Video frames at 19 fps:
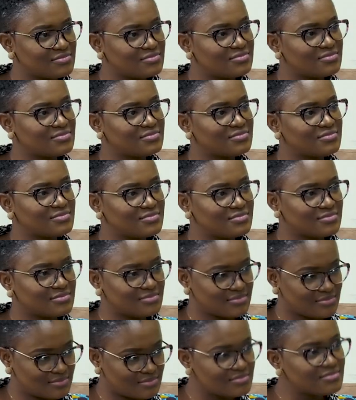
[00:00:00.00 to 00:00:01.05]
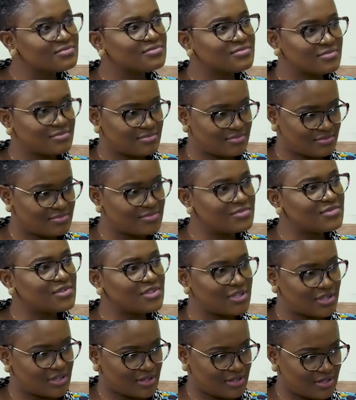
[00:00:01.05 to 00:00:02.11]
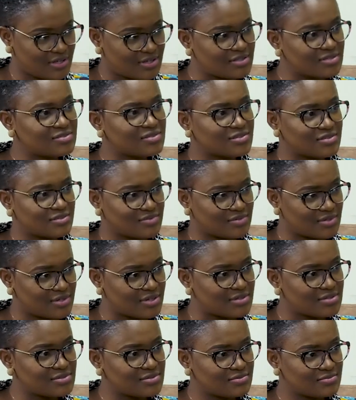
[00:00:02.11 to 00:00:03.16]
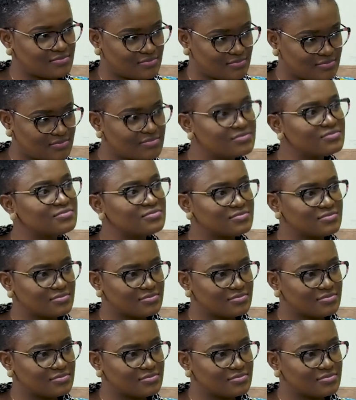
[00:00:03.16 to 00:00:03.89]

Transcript: they are speaking to journalists and yes, all that, all students that. are being interviewed